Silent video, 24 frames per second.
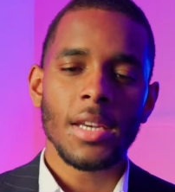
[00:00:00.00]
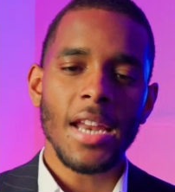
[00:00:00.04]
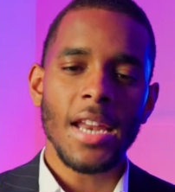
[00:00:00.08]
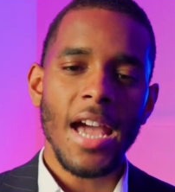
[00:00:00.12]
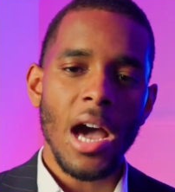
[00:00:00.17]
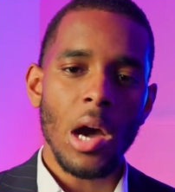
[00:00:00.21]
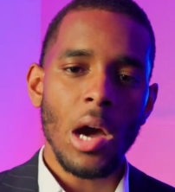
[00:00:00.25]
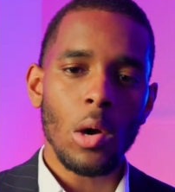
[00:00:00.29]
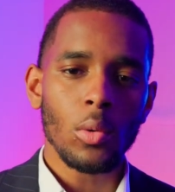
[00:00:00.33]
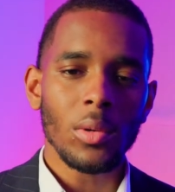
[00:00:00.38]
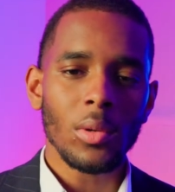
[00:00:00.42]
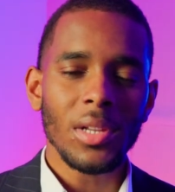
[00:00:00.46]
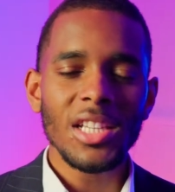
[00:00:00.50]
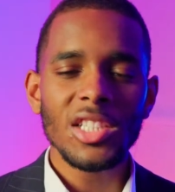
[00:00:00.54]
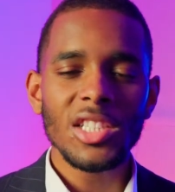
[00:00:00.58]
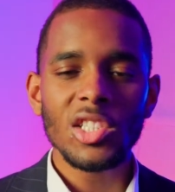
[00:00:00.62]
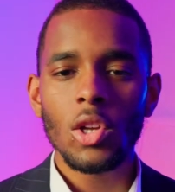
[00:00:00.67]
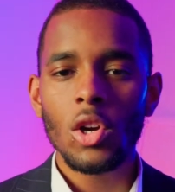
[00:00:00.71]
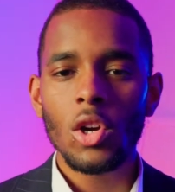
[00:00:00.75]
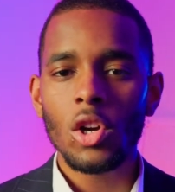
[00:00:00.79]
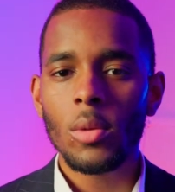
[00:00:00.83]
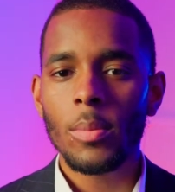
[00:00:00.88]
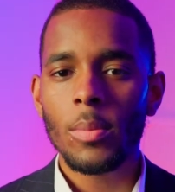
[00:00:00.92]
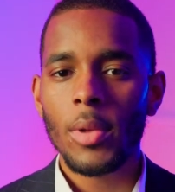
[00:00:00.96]
Now, let's
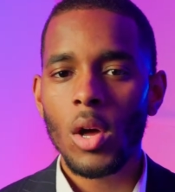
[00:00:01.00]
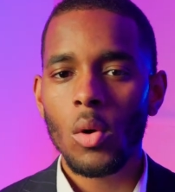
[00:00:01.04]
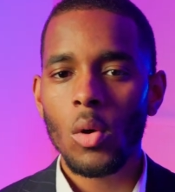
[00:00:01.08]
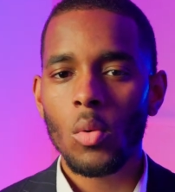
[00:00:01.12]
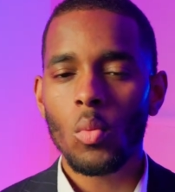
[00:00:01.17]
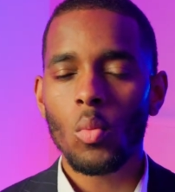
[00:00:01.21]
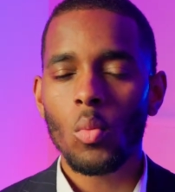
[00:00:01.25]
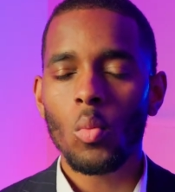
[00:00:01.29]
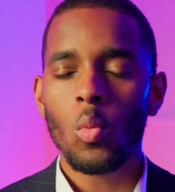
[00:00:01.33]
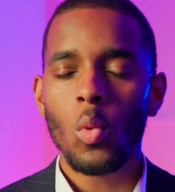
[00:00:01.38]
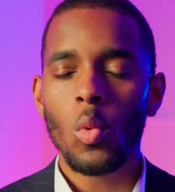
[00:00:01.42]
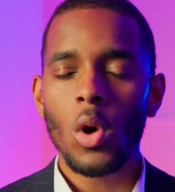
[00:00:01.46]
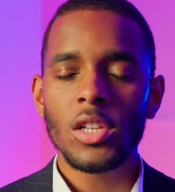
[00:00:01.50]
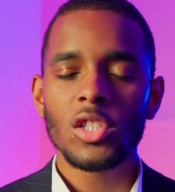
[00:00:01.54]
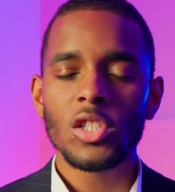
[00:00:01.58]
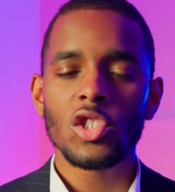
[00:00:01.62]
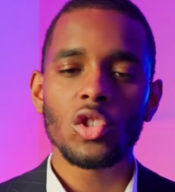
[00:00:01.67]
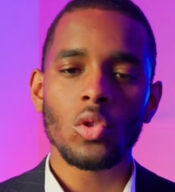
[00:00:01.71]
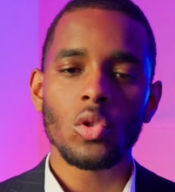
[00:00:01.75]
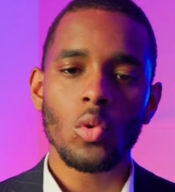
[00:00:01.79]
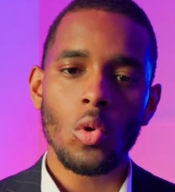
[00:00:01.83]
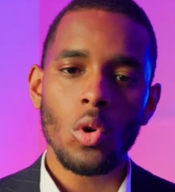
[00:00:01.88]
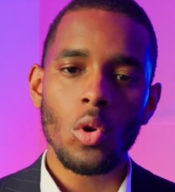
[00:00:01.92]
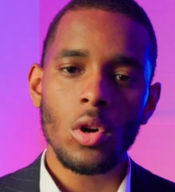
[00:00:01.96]
talk about what
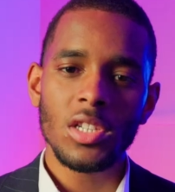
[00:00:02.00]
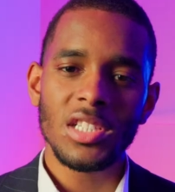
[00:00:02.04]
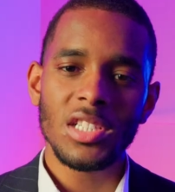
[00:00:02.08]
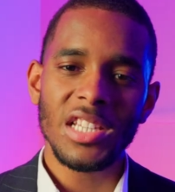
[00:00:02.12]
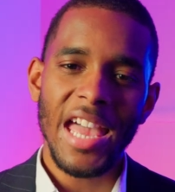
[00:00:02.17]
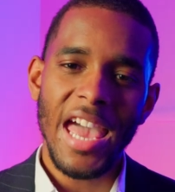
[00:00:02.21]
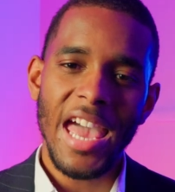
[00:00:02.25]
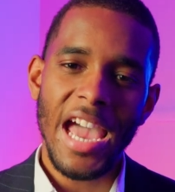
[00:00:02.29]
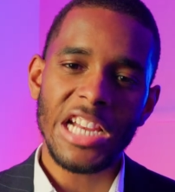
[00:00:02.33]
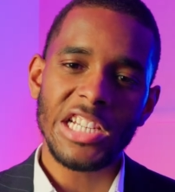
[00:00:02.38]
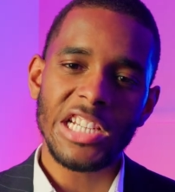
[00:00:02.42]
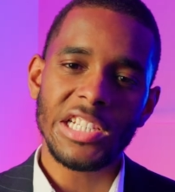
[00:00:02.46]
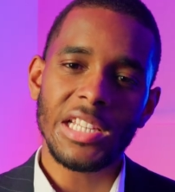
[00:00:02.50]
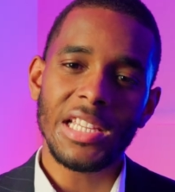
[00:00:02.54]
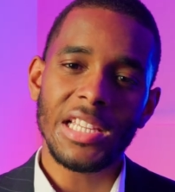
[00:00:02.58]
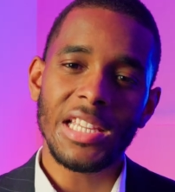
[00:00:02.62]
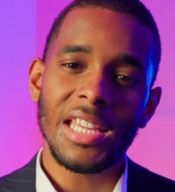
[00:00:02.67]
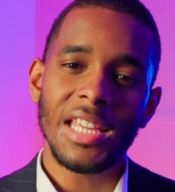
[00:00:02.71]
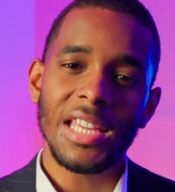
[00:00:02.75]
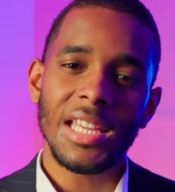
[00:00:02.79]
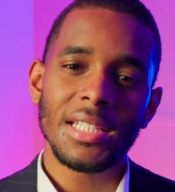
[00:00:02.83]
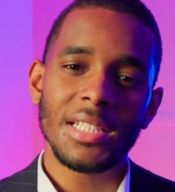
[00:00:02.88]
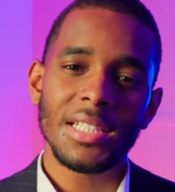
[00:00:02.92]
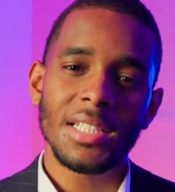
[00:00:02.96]
scores actually
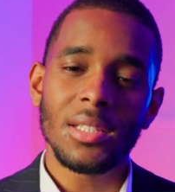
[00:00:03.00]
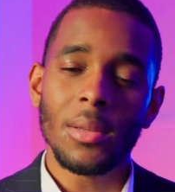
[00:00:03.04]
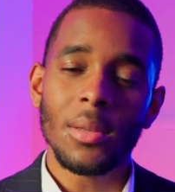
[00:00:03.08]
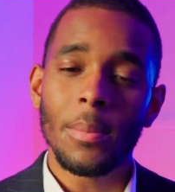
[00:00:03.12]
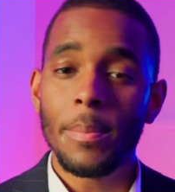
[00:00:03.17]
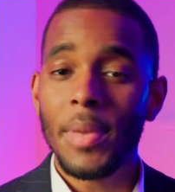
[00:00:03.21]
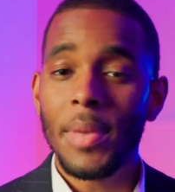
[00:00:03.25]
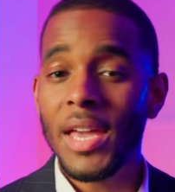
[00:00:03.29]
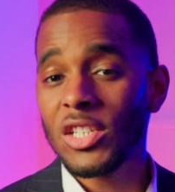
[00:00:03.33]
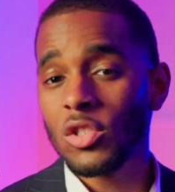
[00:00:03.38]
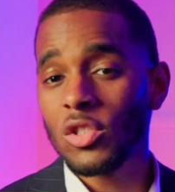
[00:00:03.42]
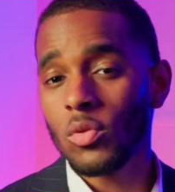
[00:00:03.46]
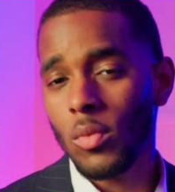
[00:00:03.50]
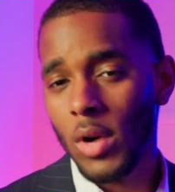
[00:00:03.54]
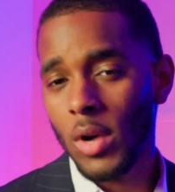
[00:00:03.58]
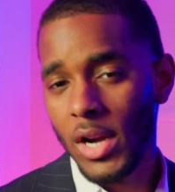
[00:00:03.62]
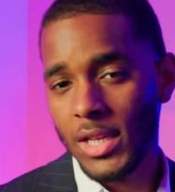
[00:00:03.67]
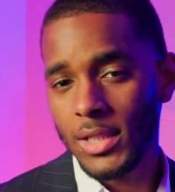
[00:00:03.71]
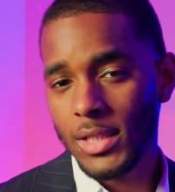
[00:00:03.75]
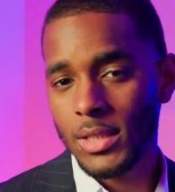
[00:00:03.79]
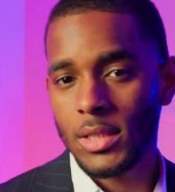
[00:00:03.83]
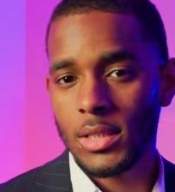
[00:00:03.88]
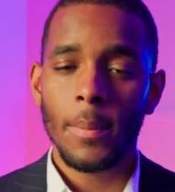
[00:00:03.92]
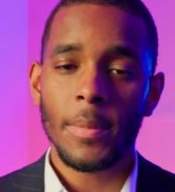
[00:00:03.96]
gets the best
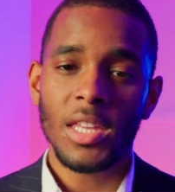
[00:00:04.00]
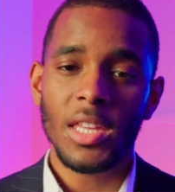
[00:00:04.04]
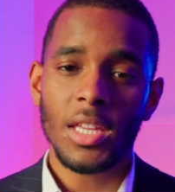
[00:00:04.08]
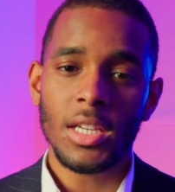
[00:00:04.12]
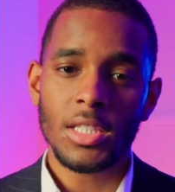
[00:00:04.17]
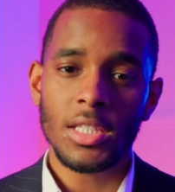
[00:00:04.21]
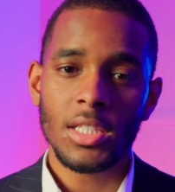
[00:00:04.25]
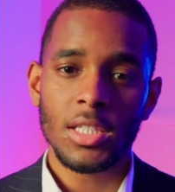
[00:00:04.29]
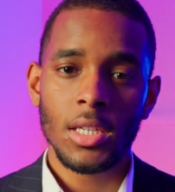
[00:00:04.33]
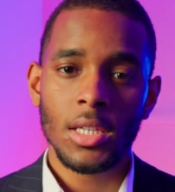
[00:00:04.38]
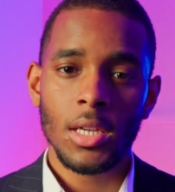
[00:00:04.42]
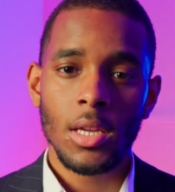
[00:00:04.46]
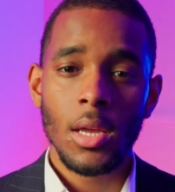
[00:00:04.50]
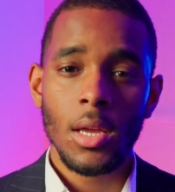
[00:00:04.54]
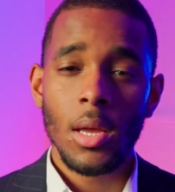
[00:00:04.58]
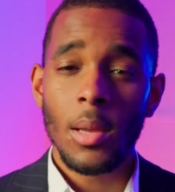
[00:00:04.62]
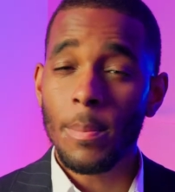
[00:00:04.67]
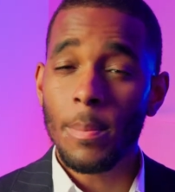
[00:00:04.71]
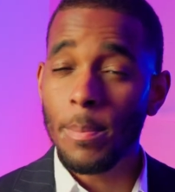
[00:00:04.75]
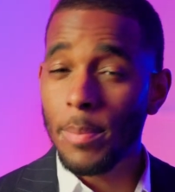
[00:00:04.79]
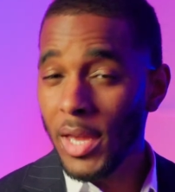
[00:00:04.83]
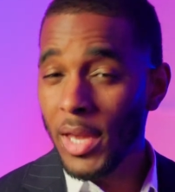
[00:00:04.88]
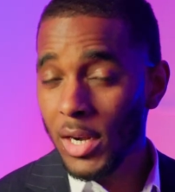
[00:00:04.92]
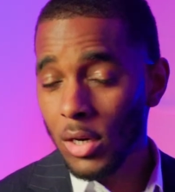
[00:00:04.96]
rates, because
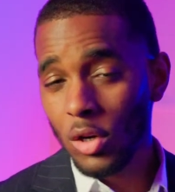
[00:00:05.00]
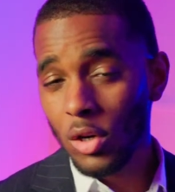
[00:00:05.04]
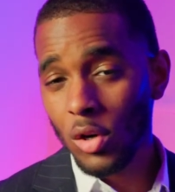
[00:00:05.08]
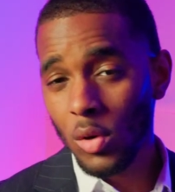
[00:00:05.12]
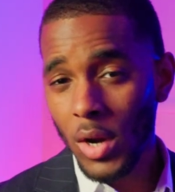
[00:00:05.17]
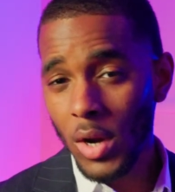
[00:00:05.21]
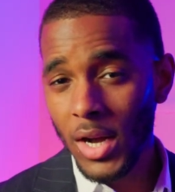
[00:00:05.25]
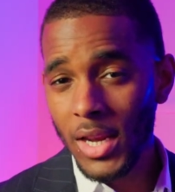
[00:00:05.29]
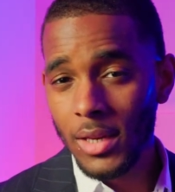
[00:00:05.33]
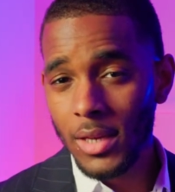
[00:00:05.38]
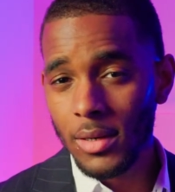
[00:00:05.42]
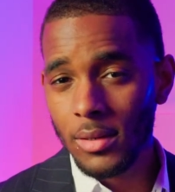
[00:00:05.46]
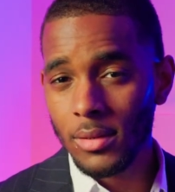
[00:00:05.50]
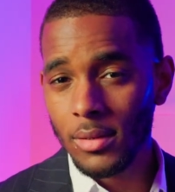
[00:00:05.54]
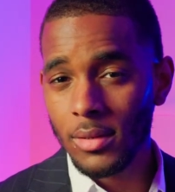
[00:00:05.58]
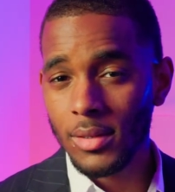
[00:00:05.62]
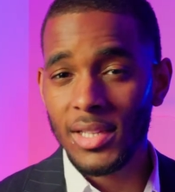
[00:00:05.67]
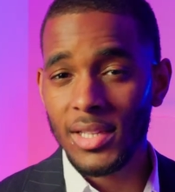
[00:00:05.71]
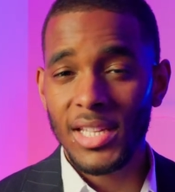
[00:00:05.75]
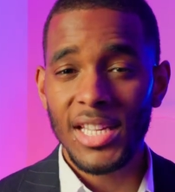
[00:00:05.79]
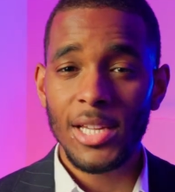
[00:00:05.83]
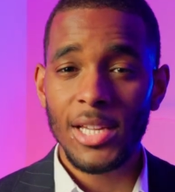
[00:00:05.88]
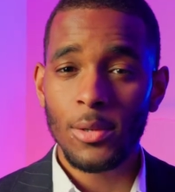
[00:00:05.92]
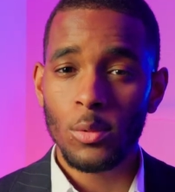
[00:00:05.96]
better credit
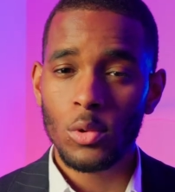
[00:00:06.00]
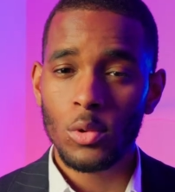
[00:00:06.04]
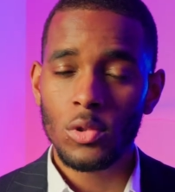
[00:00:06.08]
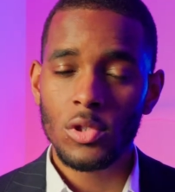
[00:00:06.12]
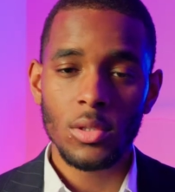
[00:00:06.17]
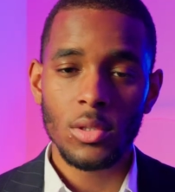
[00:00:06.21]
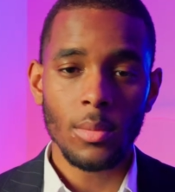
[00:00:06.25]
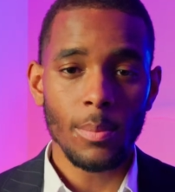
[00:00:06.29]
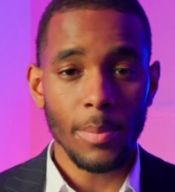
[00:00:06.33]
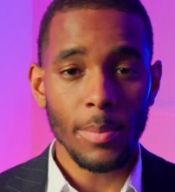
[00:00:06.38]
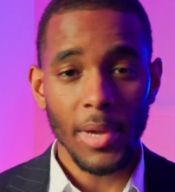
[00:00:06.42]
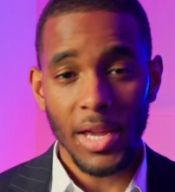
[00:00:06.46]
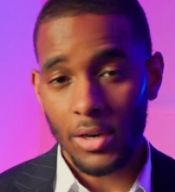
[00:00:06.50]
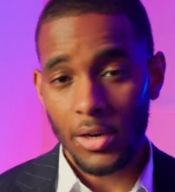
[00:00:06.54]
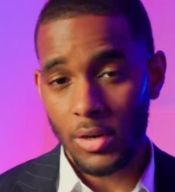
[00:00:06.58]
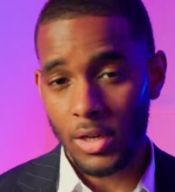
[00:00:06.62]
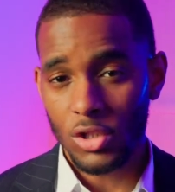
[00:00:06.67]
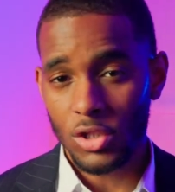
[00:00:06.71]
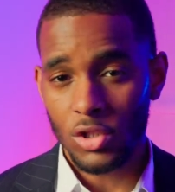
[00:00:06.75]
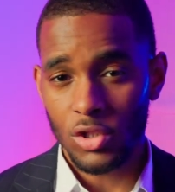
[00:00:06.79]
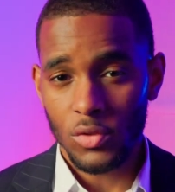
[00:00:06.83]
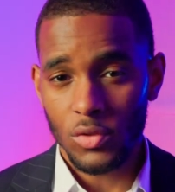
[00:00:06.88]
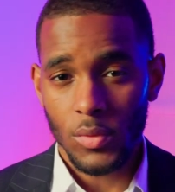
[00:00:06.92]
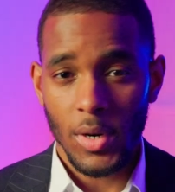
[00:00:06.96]
equals better
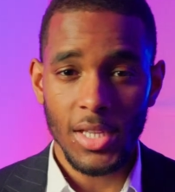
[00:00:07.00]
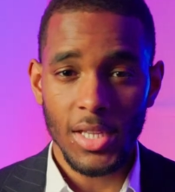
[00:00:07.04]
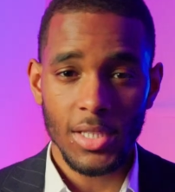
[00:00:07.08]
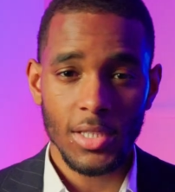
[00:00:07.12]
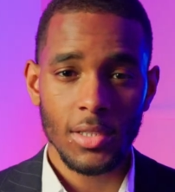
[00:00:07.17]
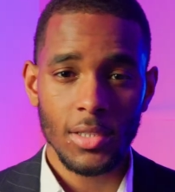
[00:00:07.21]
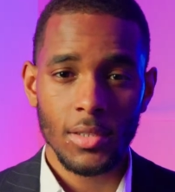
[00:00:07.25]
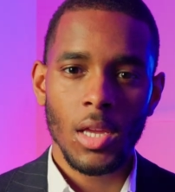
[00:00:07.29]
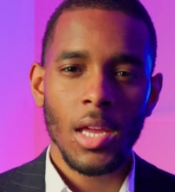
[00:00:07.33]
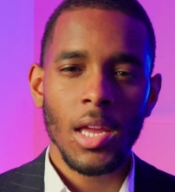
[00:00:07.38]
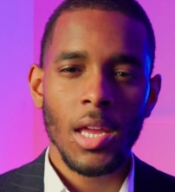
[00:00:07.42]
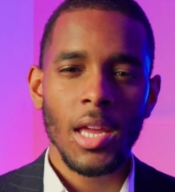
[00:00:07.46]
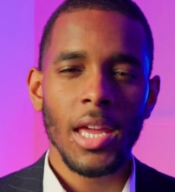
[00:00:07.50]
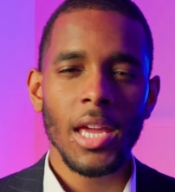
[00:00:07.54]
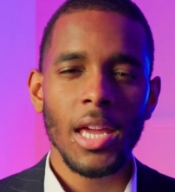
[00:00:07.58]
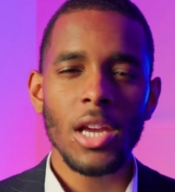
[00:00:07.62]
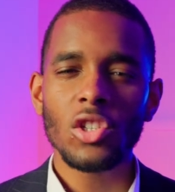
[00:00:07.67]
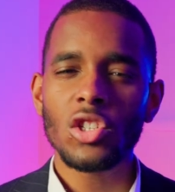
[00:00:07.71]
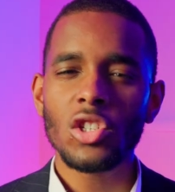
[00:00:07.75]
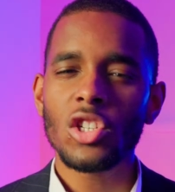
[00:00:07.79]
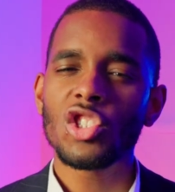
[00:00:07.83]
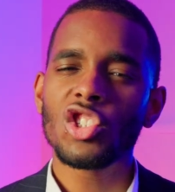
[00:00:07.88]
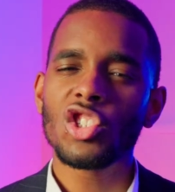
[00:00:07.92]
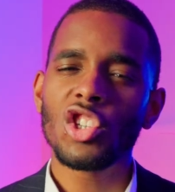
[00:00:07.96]
interest rates.
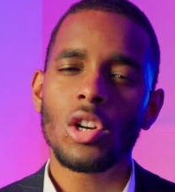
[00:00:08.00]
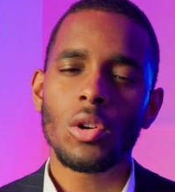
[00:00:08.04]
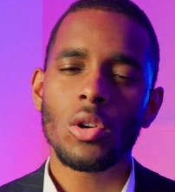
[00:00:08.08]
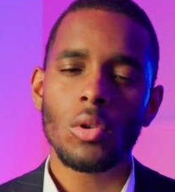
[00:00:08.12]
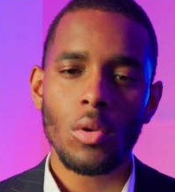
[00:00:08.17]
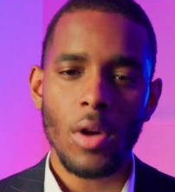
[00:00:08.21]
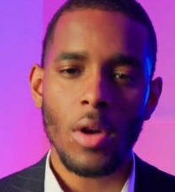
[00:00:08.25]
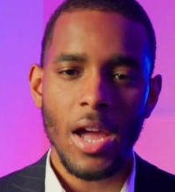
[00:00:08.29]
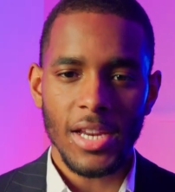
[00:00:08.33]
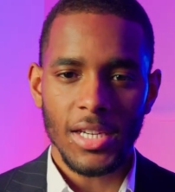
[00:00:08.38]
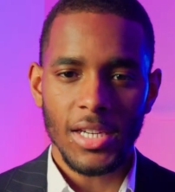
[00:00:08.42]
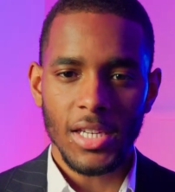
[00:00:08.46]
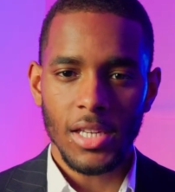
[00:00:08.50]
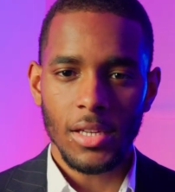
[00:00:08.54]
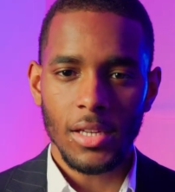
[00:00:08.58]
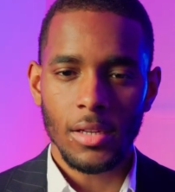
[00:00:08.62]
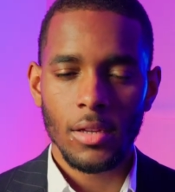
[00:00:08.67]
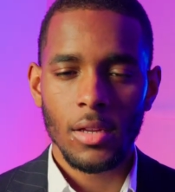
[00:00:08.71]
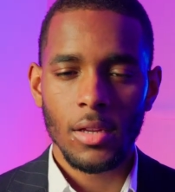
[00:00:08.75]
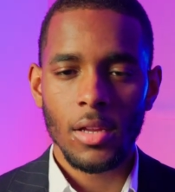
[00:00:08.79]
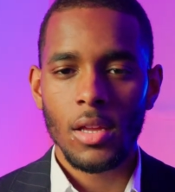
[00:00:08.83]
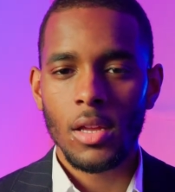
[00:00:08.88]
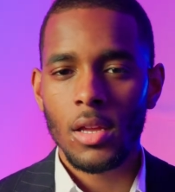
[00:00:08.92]
Here's a general idea.